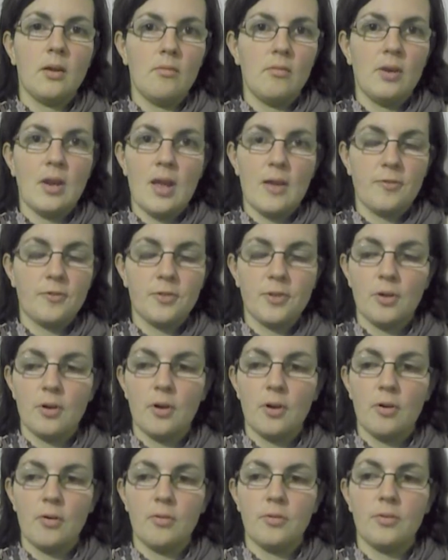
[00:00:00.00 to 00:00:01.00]
left
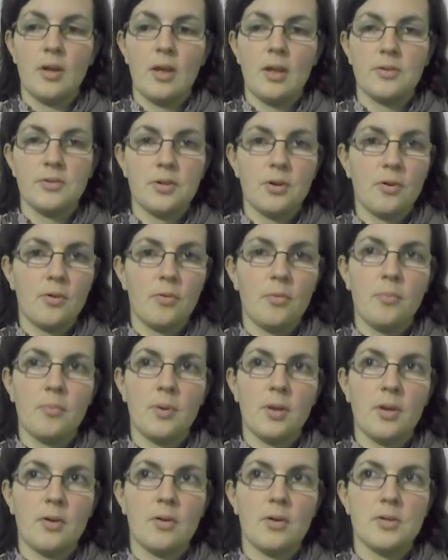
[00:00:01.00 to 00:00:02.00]
alone at home
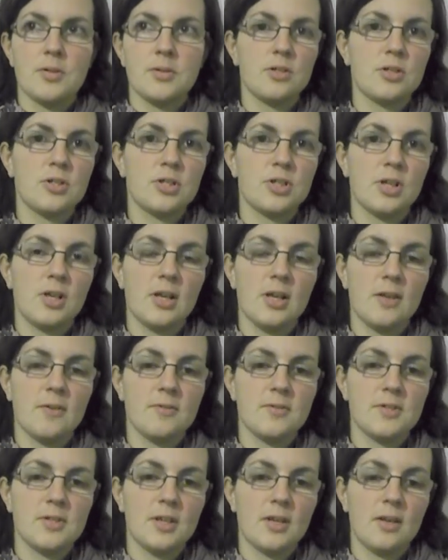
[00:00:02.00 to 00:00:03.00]
because she
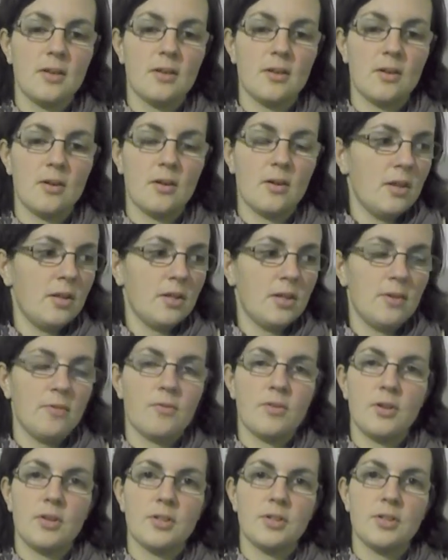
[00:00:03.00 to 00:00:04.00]
lives in a
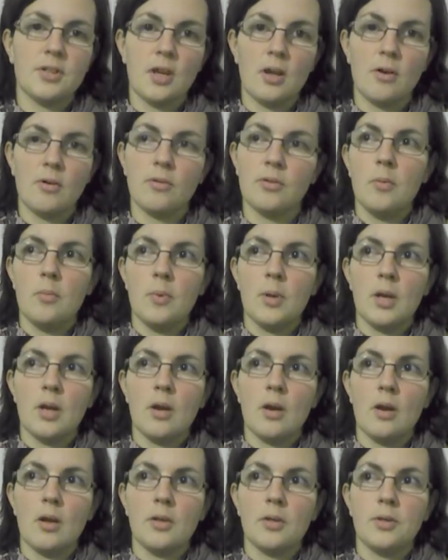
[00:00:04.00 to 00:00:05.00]
different town. We
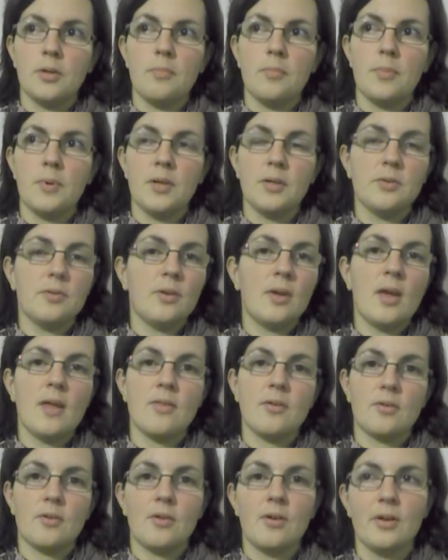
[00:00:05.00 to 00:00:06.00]
can't be
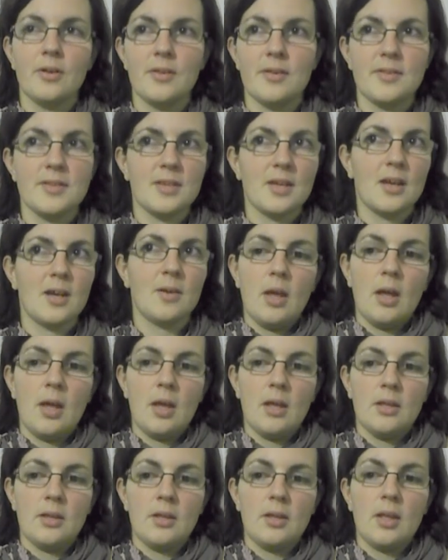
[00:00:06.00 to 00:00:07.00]
together all the time,
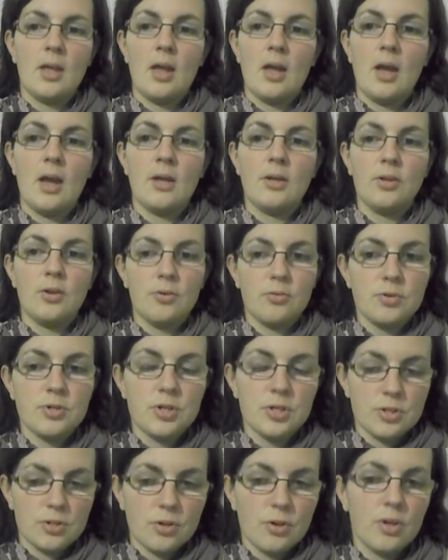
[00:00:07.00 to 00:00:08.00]
and I know she's
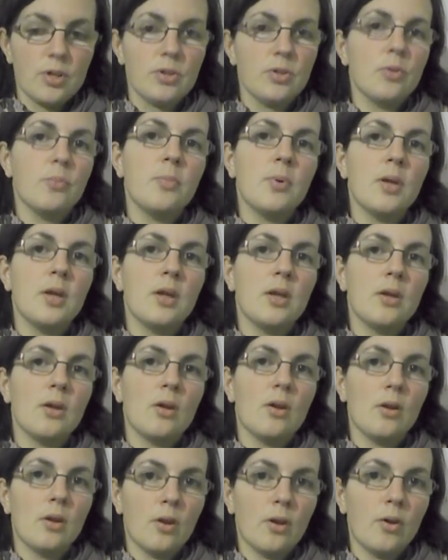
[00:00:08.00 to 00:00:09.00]
going to be
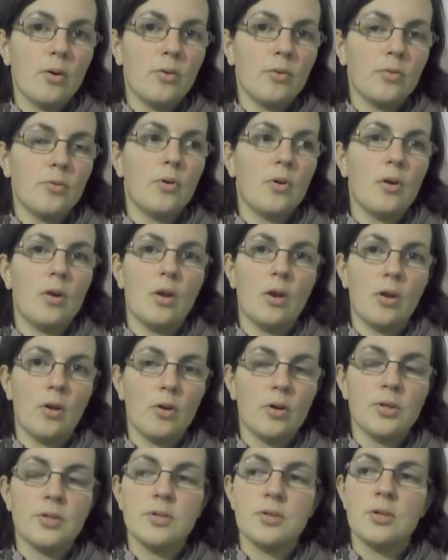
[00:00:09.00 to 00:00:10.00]
alone a
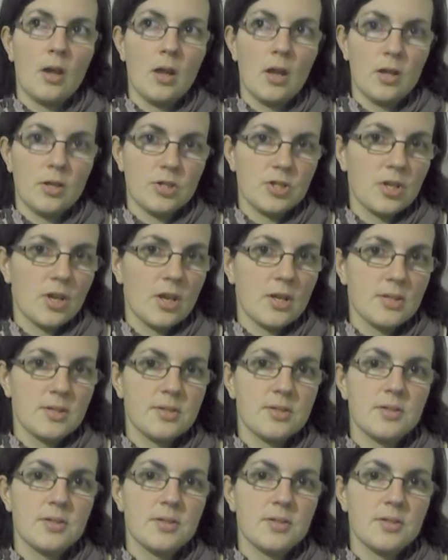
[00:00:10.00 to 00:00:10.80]
lot, and she has